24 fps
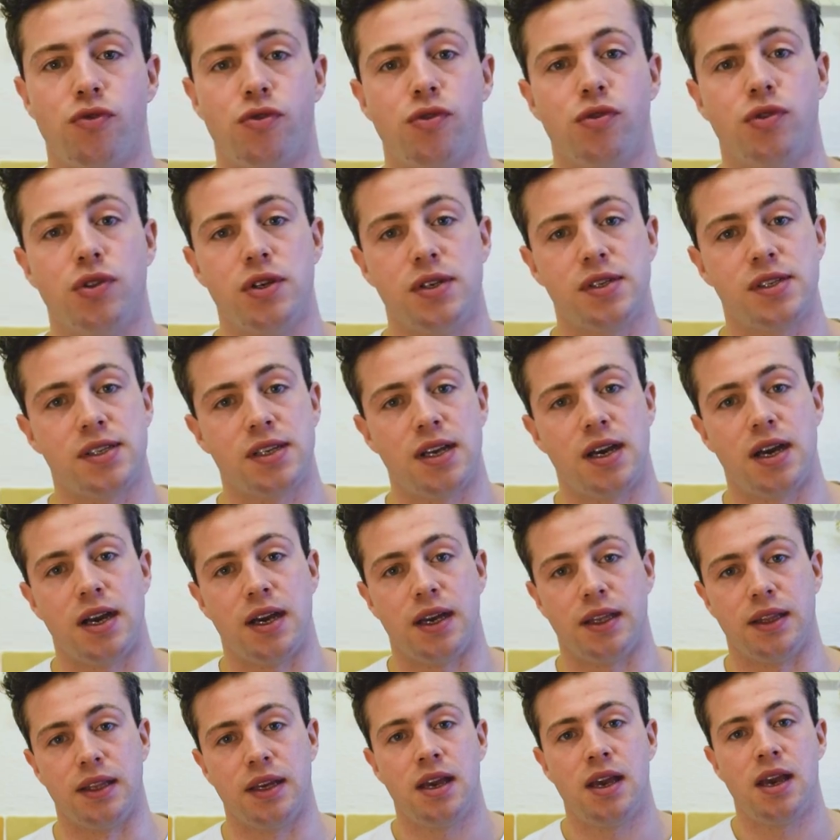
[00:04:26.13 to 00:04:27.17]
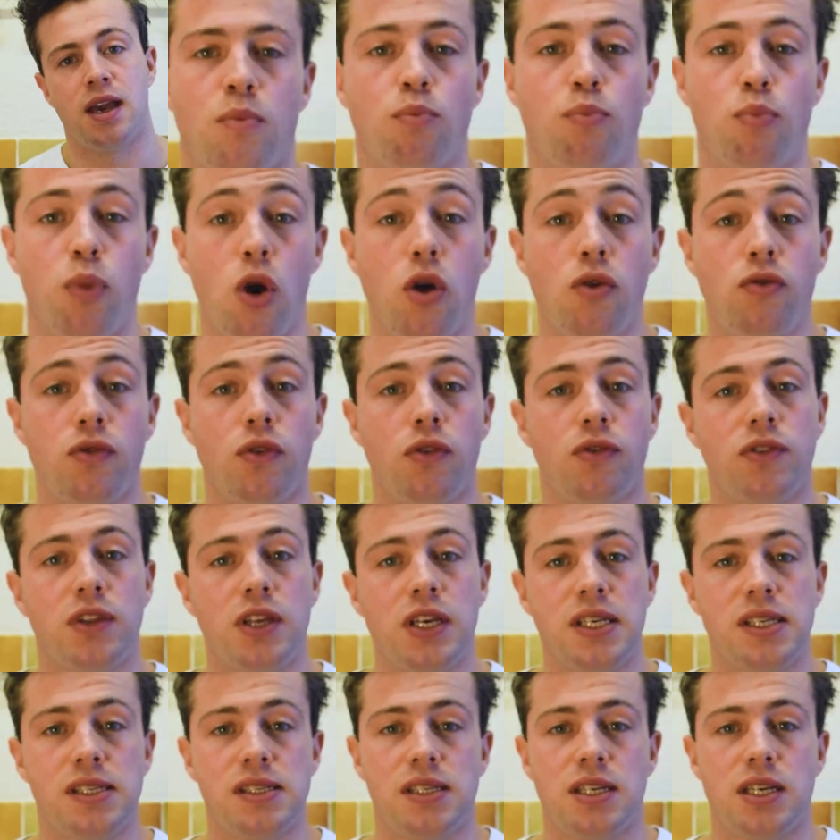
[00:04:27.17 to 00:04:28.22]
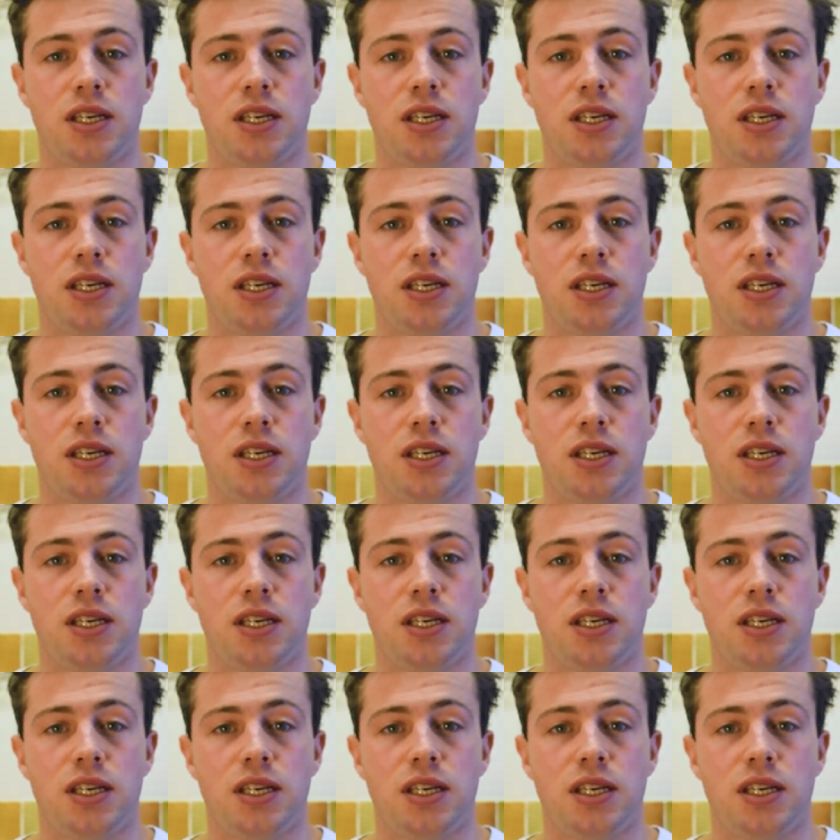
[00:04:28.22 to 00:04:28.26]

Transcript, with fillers: through the side. Both of these